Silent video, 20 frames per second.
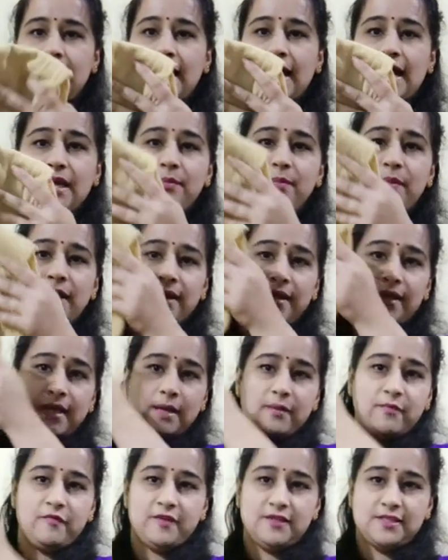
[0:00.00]
I pair it
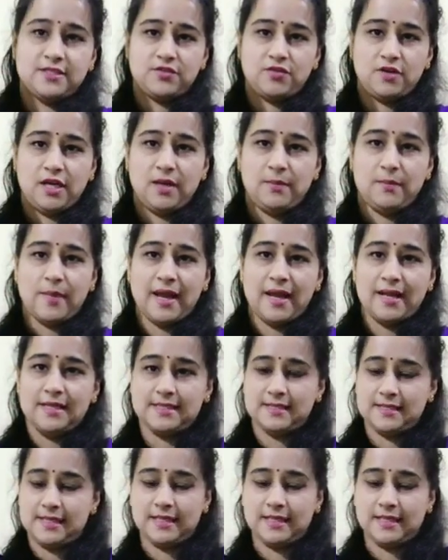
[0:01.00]
up with straight pants